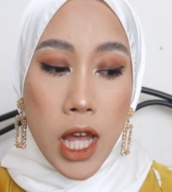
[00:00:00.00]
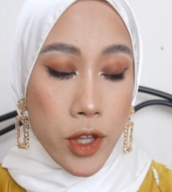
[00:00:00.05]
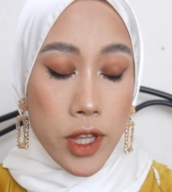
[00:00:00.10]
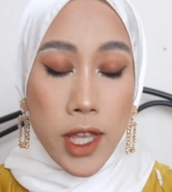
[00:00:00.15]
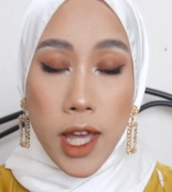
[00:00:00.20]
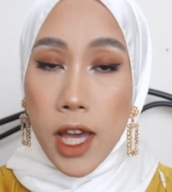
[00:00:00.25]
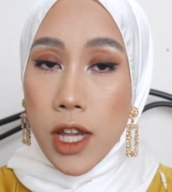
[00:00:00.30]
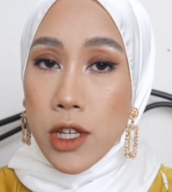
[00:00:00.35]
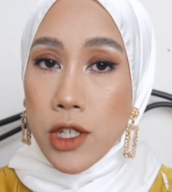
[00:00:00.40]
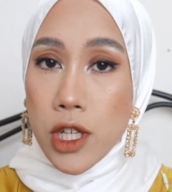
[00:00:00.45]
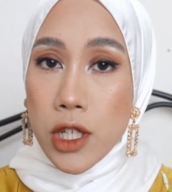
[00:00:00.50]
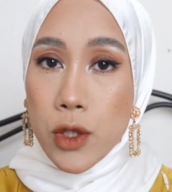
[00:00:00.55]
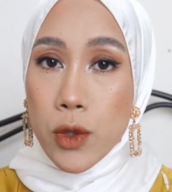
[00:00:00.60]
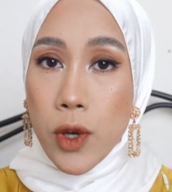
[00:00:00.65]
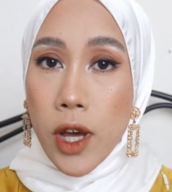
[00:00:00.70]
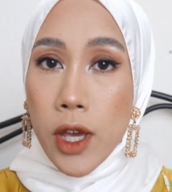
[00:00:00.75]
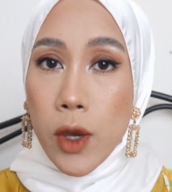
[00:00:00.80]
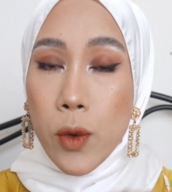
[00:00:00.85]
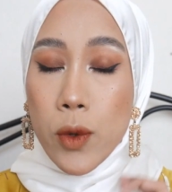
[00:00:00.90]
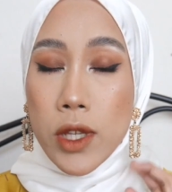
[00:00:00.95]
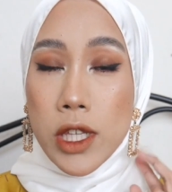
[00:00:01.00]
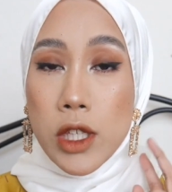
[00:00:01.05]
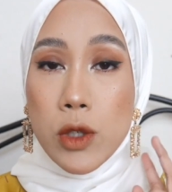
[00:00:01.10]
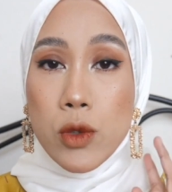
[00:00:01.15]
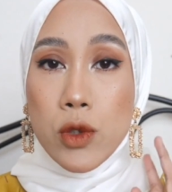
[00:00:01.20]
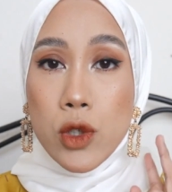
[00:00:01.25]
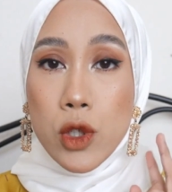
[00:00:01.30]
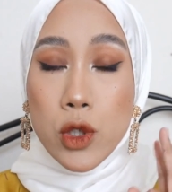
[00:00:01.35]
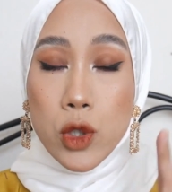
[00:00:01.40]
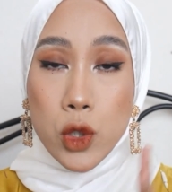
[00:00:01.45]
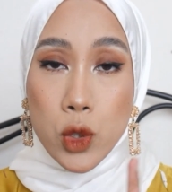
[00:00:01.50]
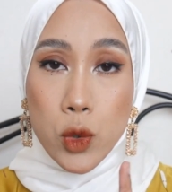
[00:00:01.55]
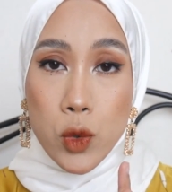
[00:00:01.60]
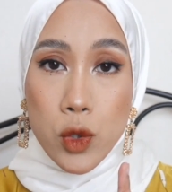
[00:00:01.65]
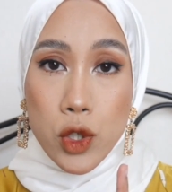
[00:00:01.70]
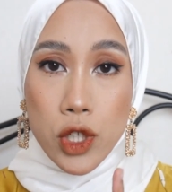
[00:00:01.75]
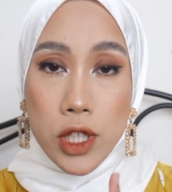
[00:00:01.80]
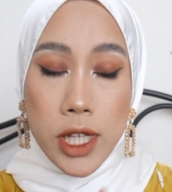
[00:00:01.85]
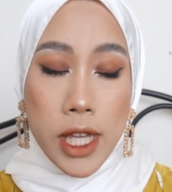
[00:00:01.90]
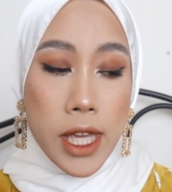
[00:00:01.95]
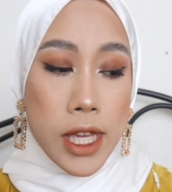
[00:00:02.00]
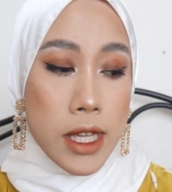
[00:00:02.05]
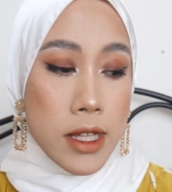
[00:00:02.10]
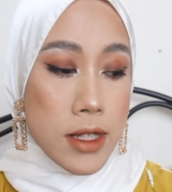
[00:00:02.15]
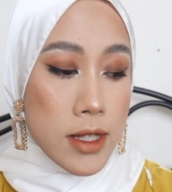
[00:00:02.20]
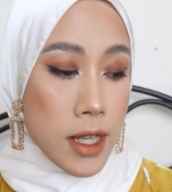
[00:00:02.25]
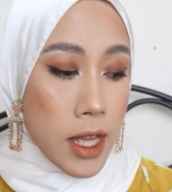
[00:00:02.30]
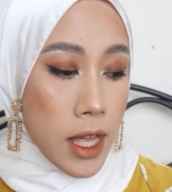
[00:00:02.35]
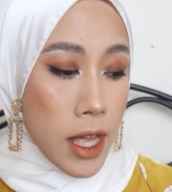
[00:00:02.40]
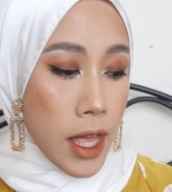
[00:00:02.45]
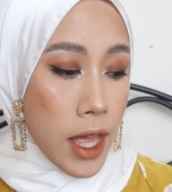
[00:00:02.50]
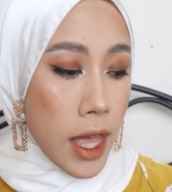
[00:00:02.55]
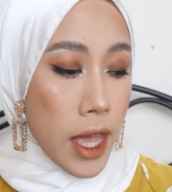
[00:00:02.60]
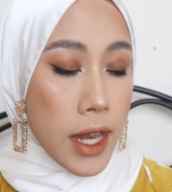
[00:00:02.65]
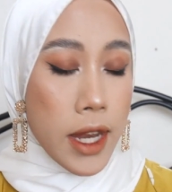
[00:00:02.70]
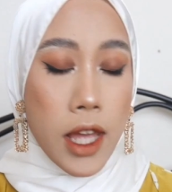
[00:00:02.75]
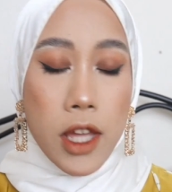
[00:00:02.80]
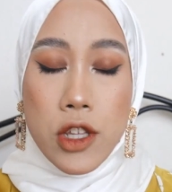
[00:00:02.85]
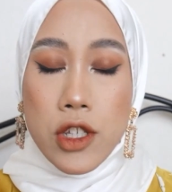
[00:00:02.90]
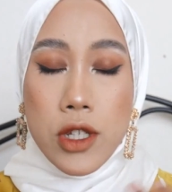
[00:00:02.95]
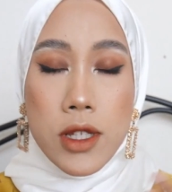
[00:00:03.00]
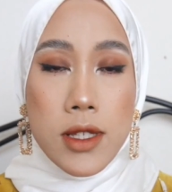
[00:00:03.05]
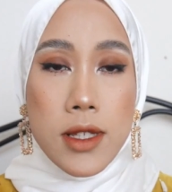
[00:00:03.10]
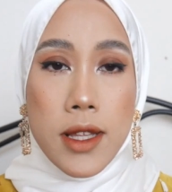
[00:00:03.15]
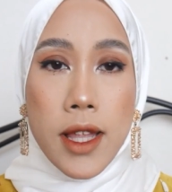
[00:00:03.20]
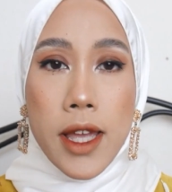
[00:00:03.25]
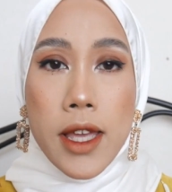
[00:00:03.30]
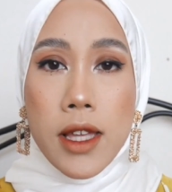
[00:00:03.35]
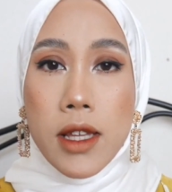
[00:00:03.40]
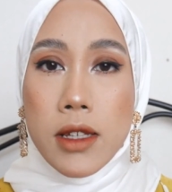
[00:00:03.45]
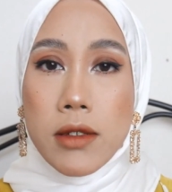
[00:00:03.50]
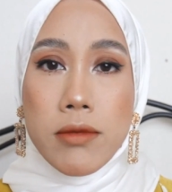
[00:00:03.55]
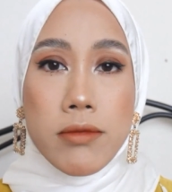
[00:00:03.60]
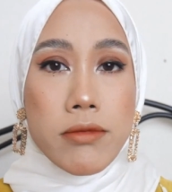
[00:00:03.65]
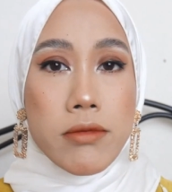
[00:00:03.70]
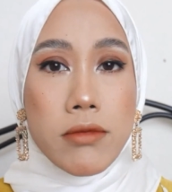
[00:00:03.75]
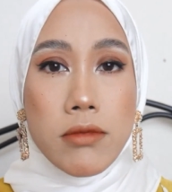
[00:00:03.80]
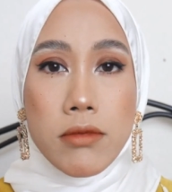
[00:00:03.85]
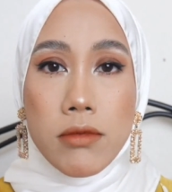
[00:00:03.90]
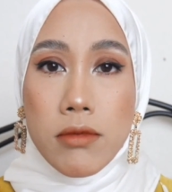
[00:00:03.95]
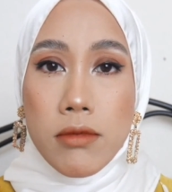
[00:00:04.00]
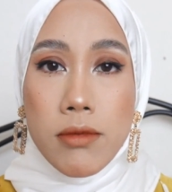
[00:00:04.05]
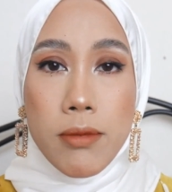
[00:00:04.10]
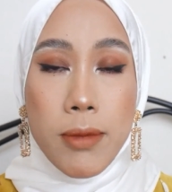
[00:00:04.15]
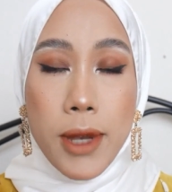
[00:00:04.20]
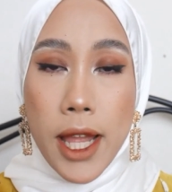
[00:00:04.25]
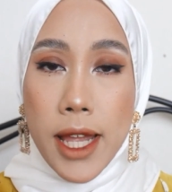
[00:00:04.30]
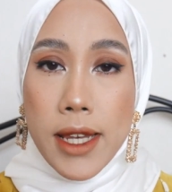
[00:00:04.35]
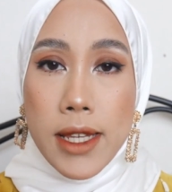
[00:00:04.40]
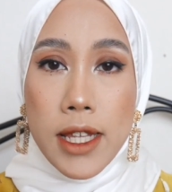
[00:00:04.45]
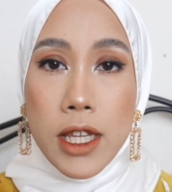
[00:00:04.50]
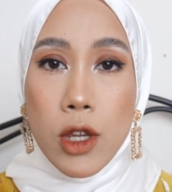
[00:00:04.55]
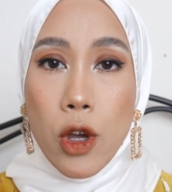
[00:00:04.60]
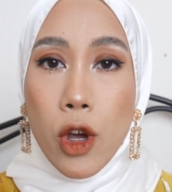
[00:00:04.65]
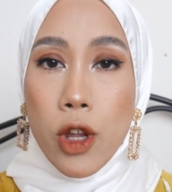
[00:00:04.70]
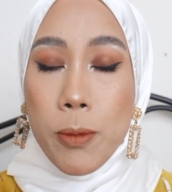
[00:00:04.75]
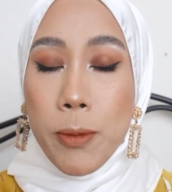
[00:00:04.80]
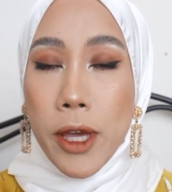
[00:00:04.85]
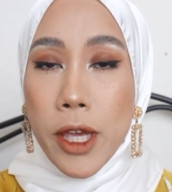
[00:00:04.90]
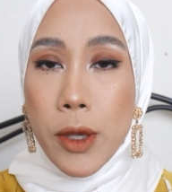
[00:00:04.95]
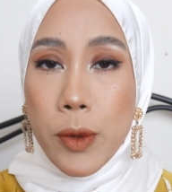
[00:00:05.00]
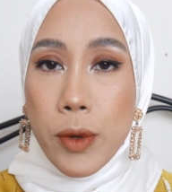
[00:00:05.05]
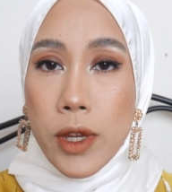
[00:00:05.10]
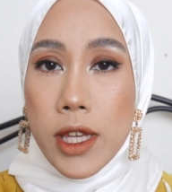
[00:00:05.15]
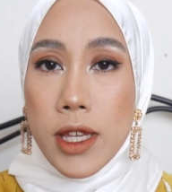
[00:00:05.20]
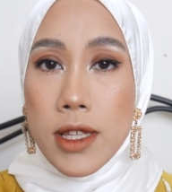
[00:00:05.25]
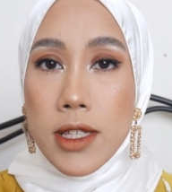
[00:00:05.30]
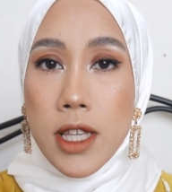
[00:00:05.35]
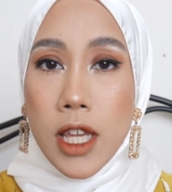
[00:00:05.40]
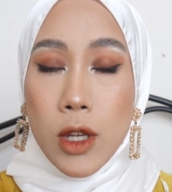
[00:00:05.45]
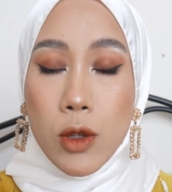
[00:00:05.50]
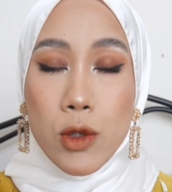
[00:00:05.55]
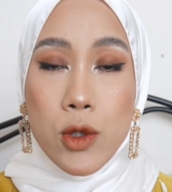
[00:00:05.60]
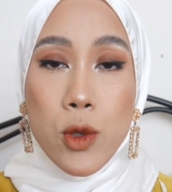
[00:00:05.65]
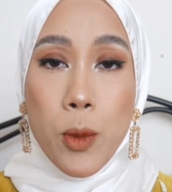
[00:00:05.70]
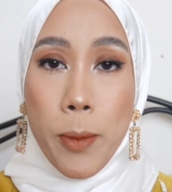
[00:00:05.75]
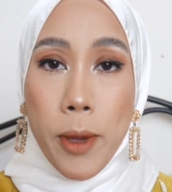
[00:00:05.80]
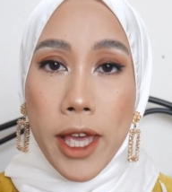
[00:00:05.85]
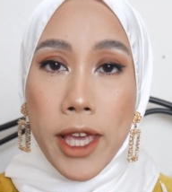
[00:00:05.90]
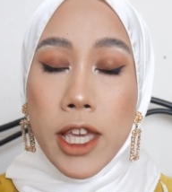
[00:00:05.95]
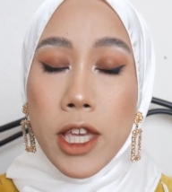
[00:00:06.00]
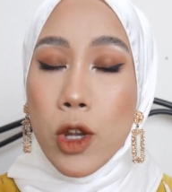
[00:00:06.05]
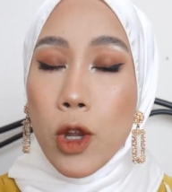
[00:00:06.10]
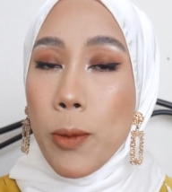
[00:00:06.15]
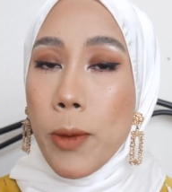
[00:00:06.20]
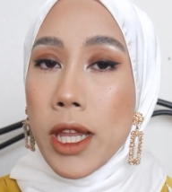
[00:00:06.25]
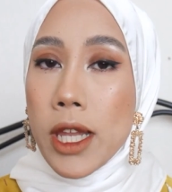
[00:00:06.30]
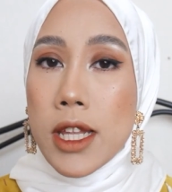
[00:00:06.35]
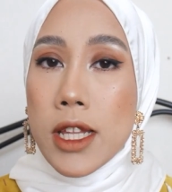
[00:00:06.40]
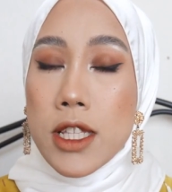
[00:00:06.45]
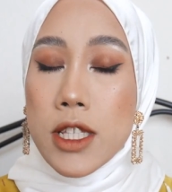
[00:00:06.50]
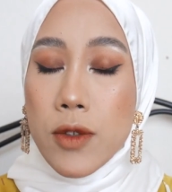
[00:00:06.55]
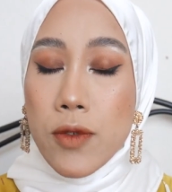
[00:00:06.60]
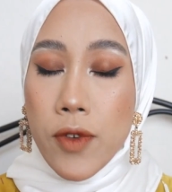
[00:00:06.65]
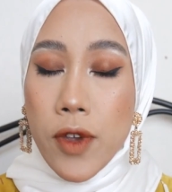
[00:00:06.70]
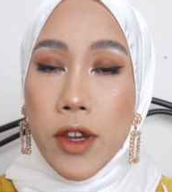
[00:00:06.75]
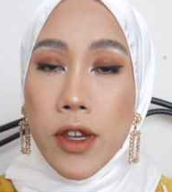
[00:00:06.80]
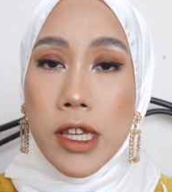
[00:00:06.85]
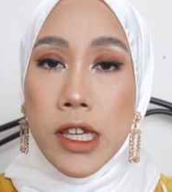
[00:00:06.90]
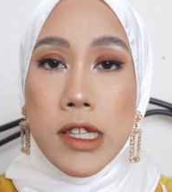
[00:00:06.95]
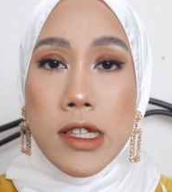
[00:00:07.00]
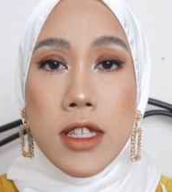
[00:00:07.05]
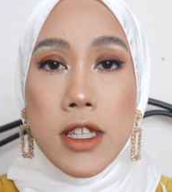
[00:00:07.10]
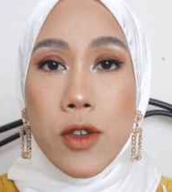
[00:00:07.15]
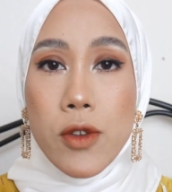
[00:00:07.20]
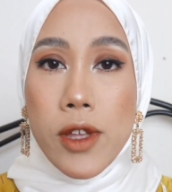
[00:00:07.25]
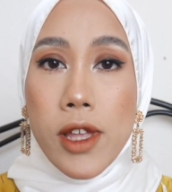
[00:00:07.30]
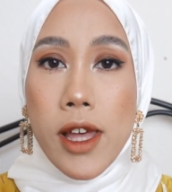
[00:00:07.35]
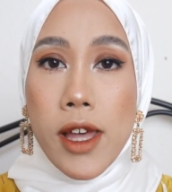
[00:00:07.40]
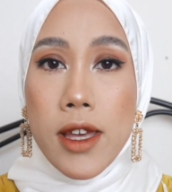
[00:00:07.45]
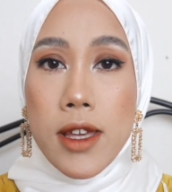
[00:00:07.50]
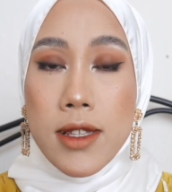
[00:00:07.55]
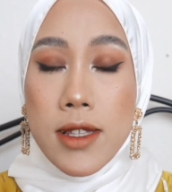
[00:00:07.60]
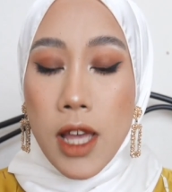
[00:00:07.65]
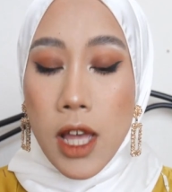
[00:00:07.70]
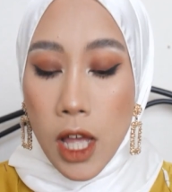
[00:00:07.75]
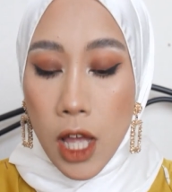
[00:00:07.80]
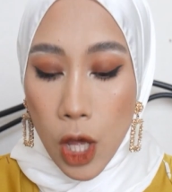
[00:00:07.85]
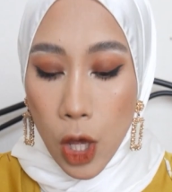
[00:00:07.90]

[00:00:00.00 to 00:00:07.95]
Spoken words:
For the eyeshadow, I only use two shades, and I just like blend it on my crease and also pack it on my lids. Very easy, you guys.